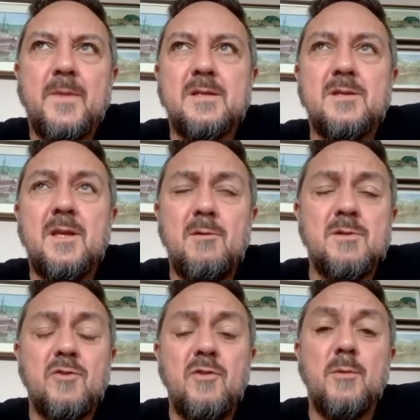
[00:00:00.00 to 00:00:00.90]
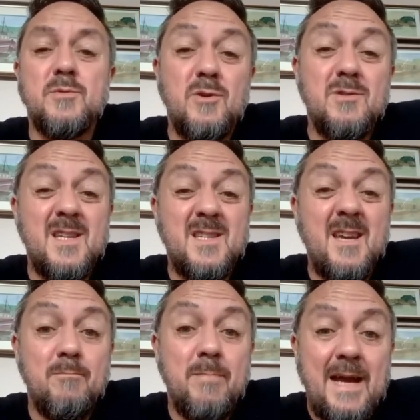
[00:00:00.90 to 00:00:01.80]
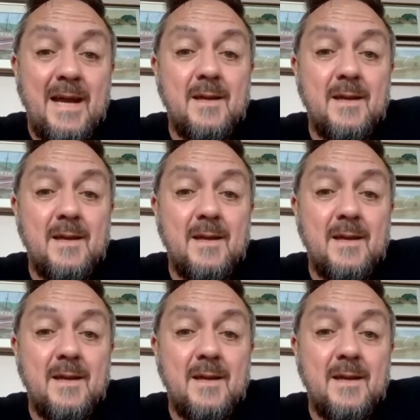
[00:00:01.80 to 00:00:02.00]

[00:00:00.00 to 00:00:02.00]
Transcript: So I think it was a great opportunity to give back.